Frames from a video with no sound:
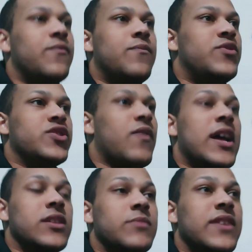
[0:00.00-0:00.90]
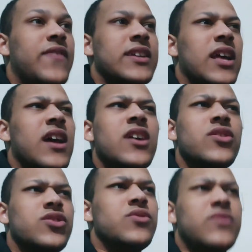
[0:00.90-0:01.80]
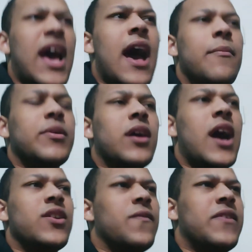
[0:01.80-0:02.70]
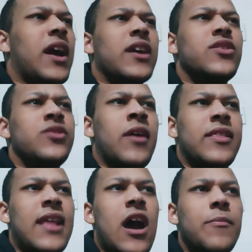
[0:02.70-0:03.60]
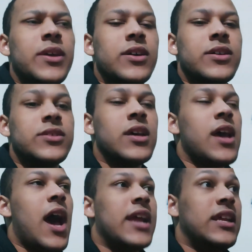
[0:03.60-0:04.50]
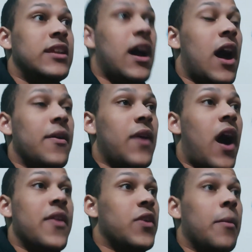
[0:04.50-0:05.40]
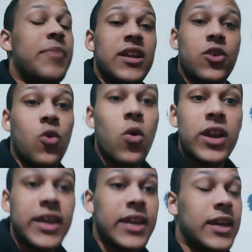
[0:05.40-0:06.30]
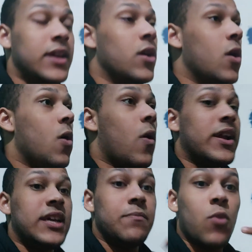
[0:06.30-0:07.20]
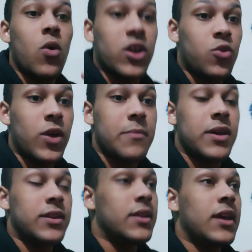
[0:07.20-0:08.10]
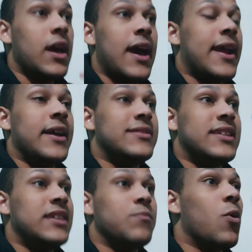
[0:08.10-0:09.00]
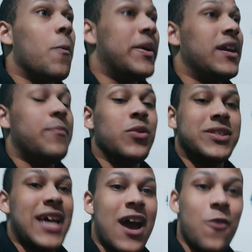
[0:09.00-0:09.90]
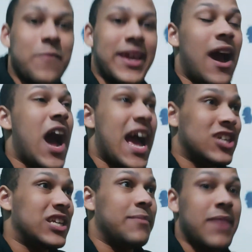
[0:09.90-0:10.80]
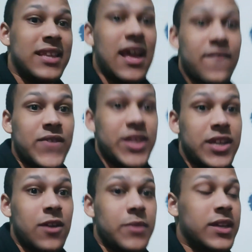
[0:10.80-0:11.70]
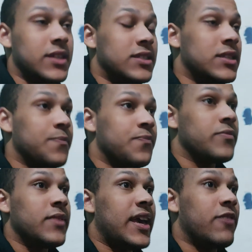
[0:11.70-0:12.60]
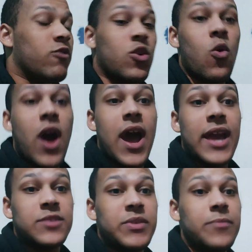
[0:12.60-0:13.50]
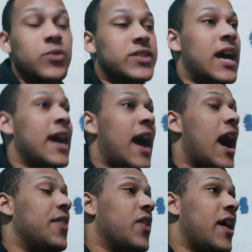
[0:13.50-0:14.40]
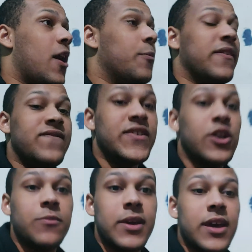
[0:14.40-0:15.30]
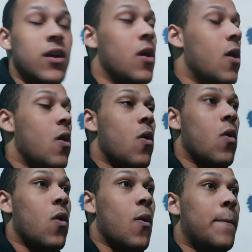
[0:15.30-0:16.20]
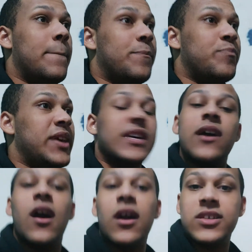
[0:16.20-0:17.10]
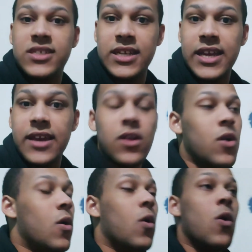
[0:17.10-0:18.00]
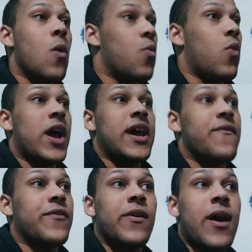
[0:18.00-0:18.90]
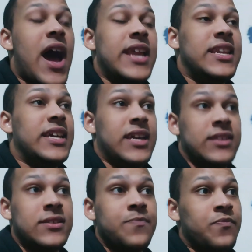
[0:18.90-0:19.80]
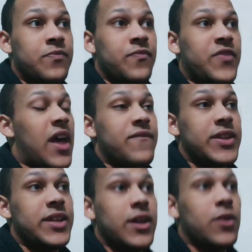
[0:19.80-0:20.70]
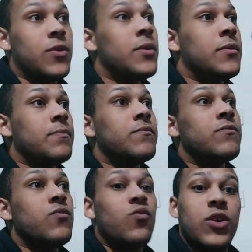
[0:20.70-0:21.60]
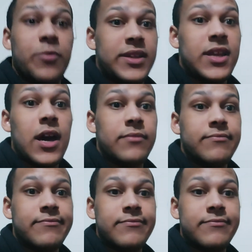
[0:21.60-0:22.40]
just randomly think like I could do that, but I don't think I can do that now because I need either better quality, or I need more equipment, and I need more people to help me out actually make that video, because it requires people to either help me film it or be cast in it, or whatever I need for that video will be done.